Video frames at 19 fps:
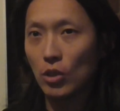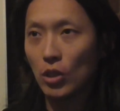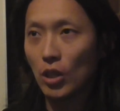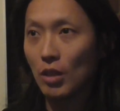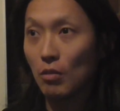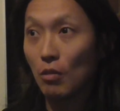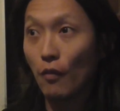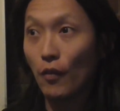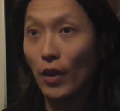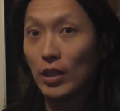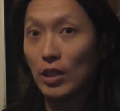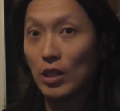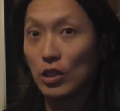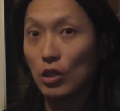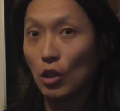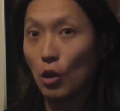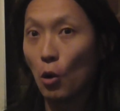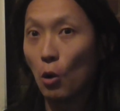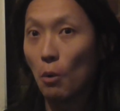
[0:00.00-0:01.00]
You can't even find it
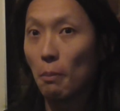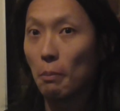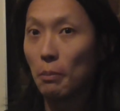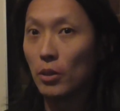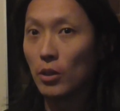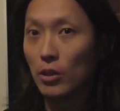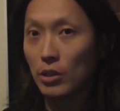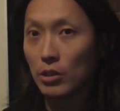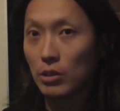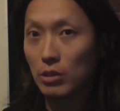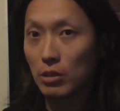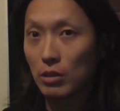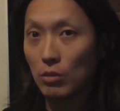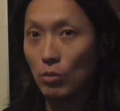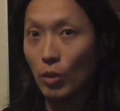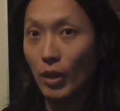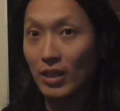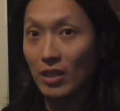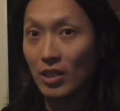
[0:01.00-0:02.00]
in their own books,
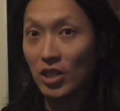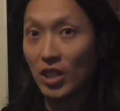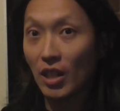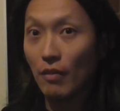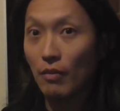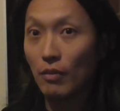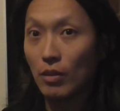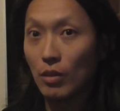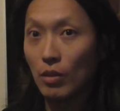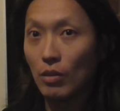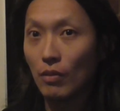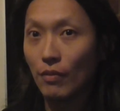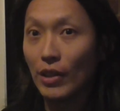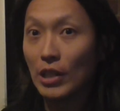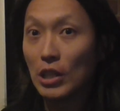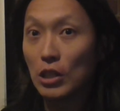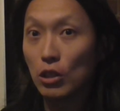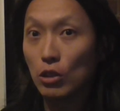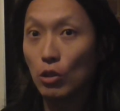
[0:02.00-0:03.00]
right? In the Chen
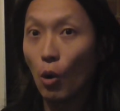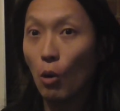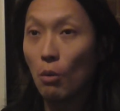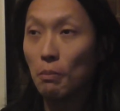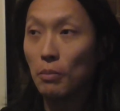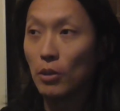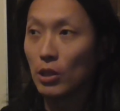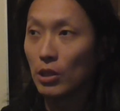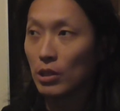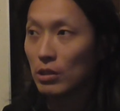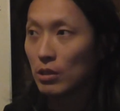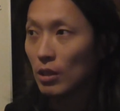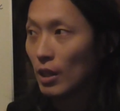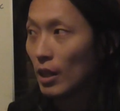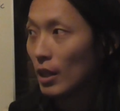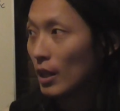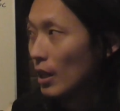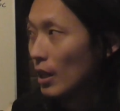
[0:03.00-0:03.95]
village's own books.